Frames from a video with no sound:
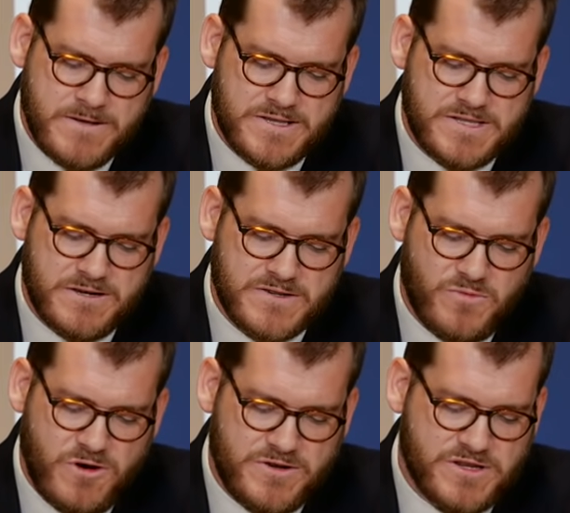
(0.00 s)
Consider his
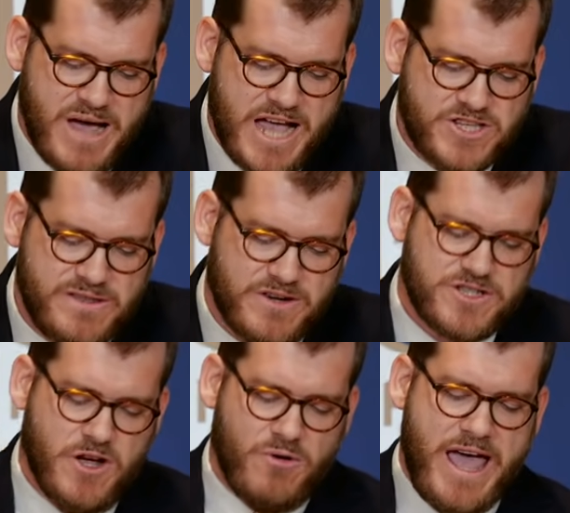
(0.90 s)
words. Imagine
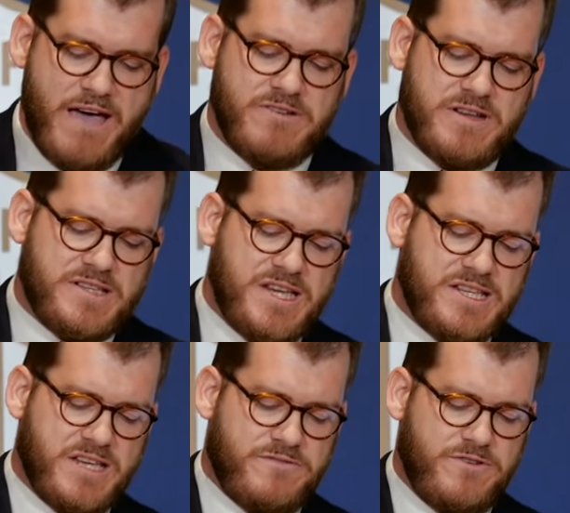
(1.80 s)
there's no heaven. It's
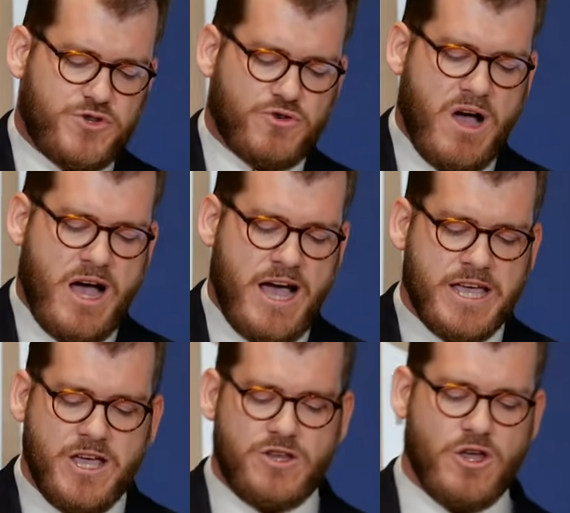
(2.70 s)
easy if you
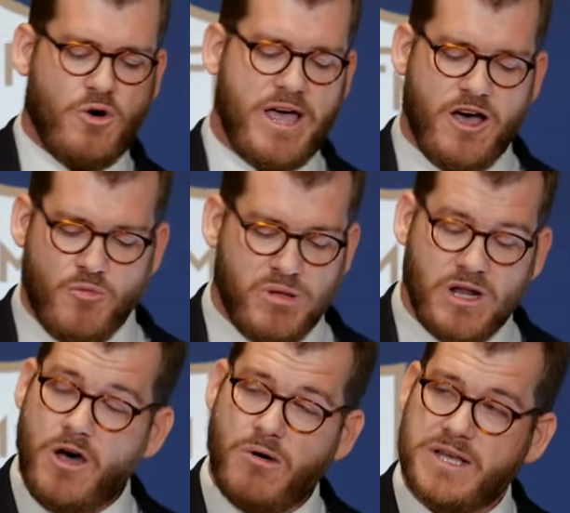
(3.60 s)
try. No hell
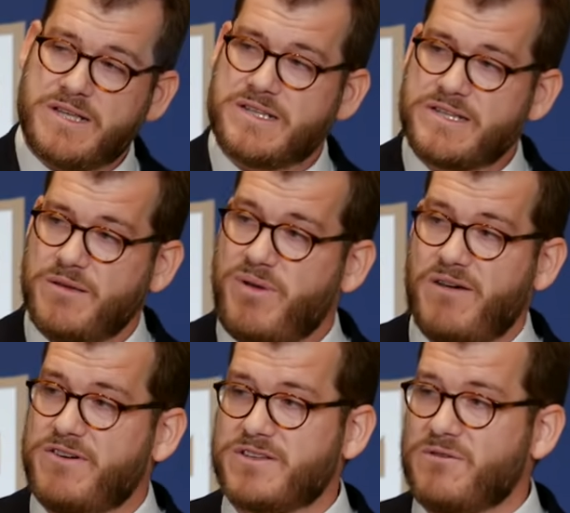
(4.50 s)
below us.
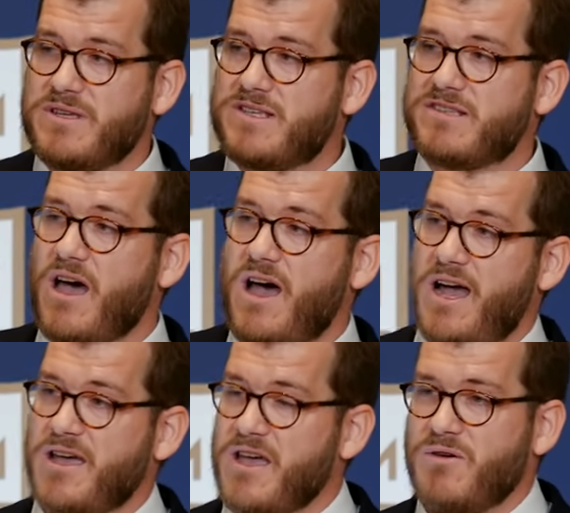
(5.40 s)
Above us only
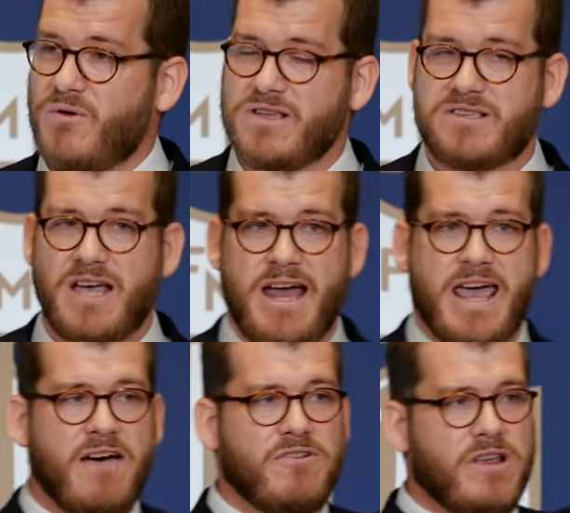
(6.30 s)
sky. What is that?
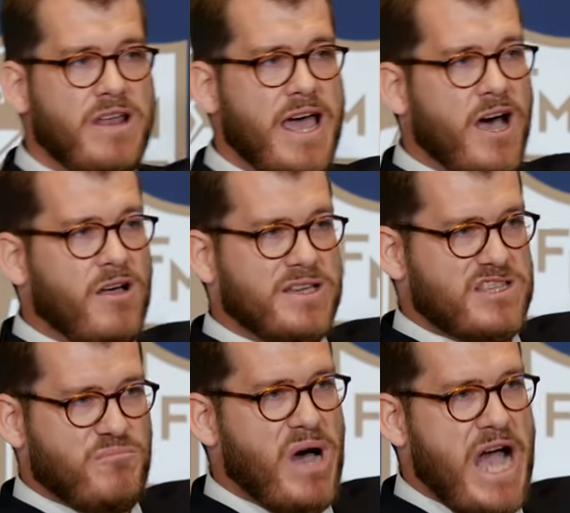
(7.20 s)
Heaven and hell
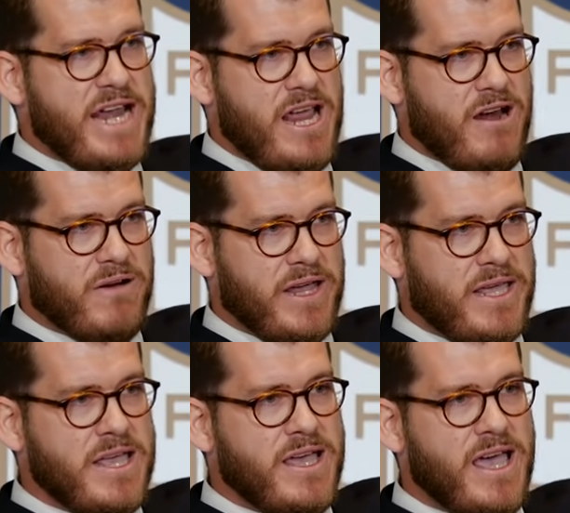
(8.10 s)
is the
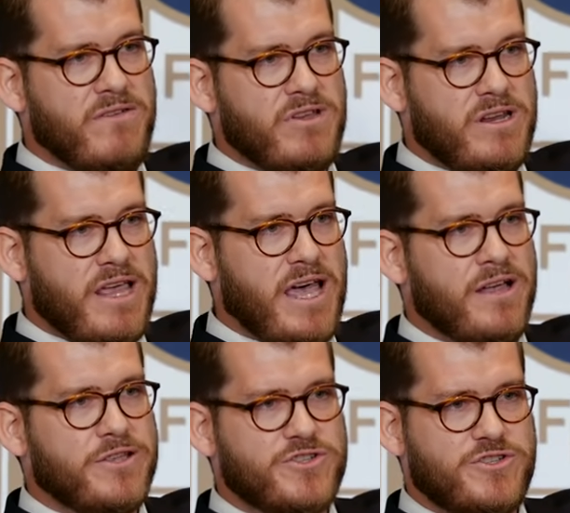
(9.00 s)
binary. Heaven and
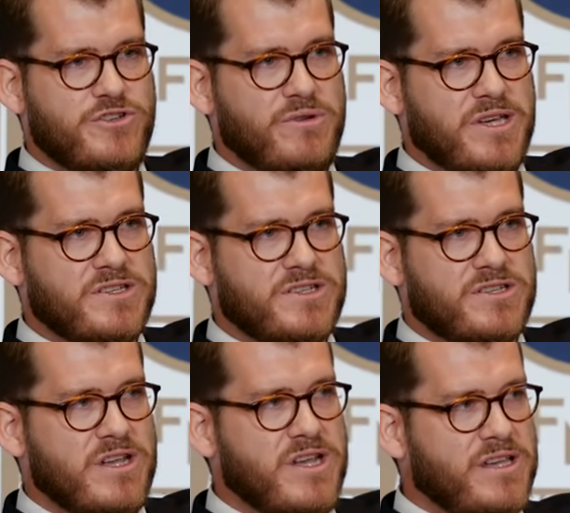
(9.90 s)
hell is
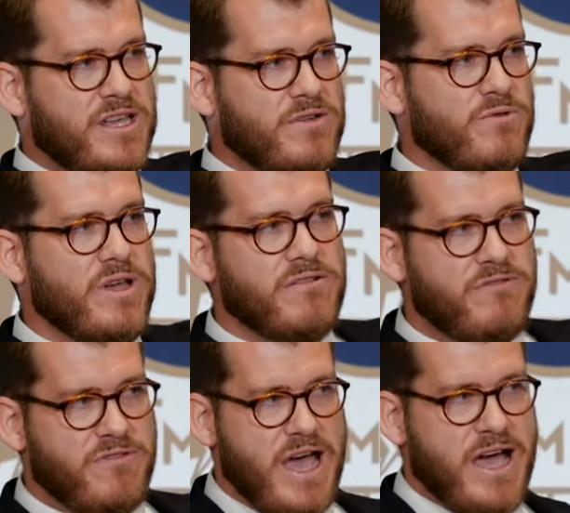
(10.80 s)
twoist. Get rid
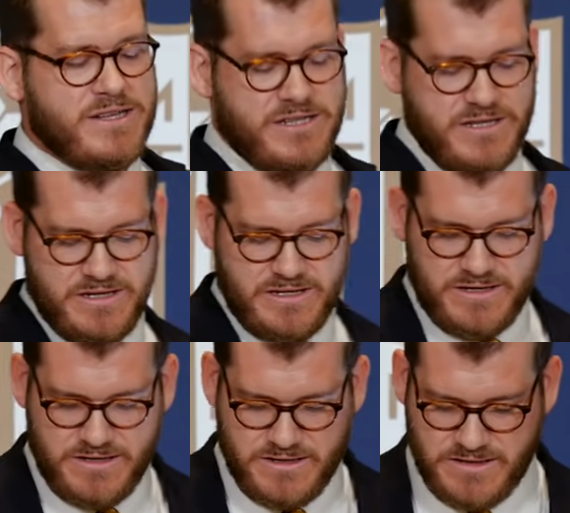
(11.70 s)
of that
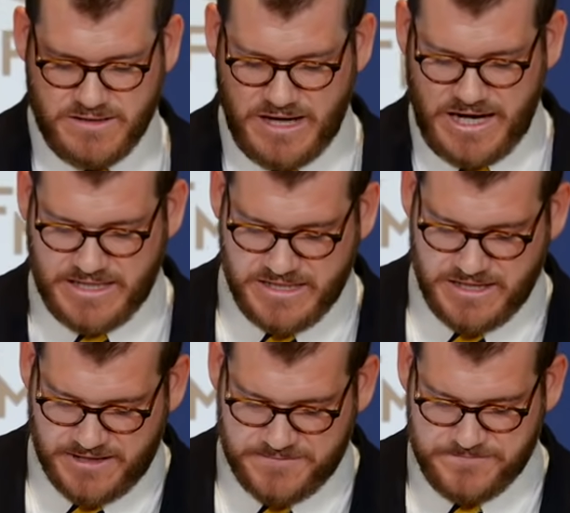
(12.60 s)

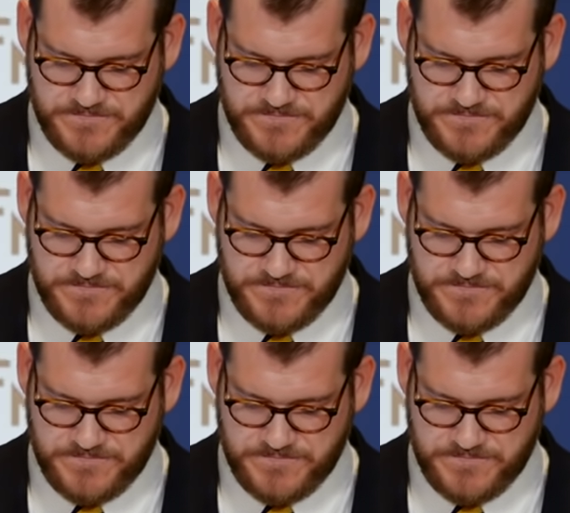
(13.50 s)
idea.